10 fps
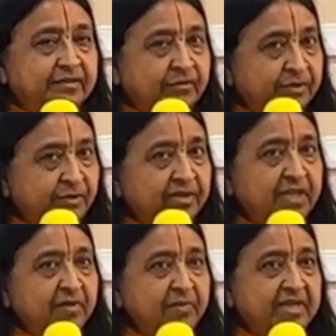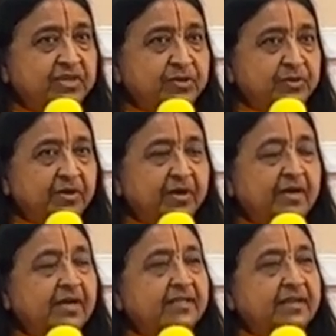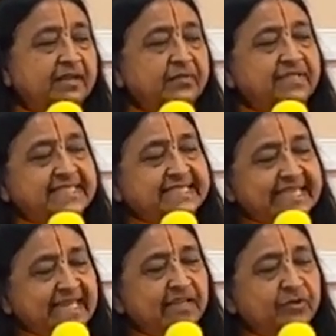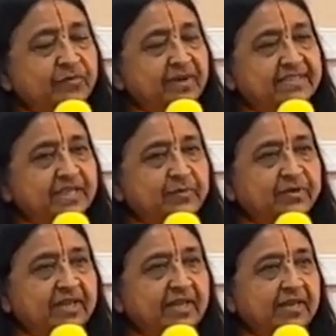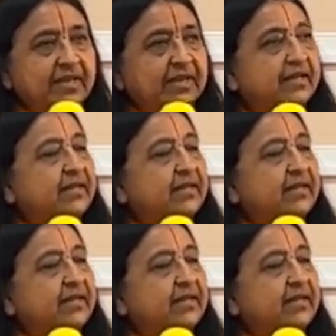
Duryodhan made sure that he would send Durvasa Muni